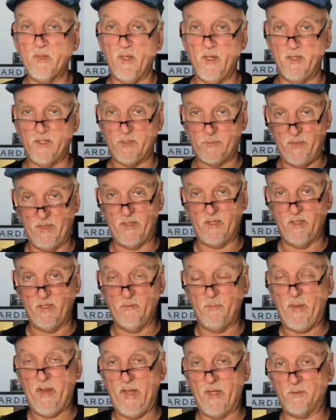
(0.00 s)
And speaking
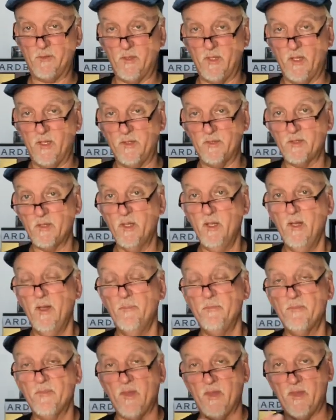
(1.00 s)
of Patreons,
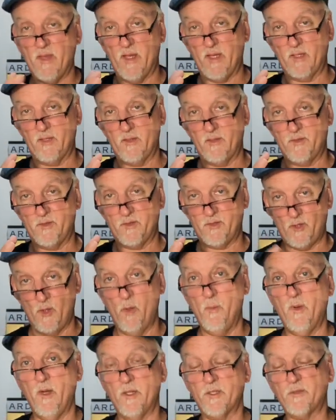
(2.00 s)
thanks
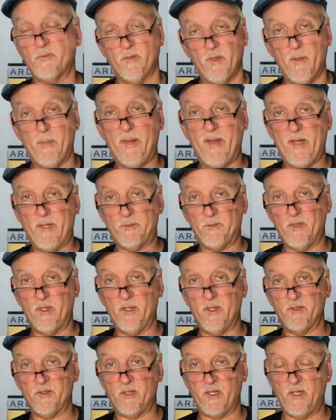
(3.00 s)
so much for the
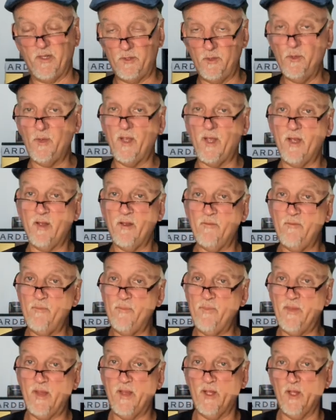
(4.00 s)
Patreons that I do have
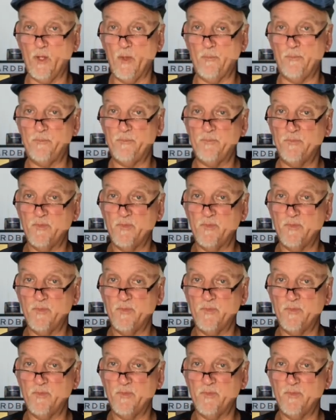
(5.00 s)
that help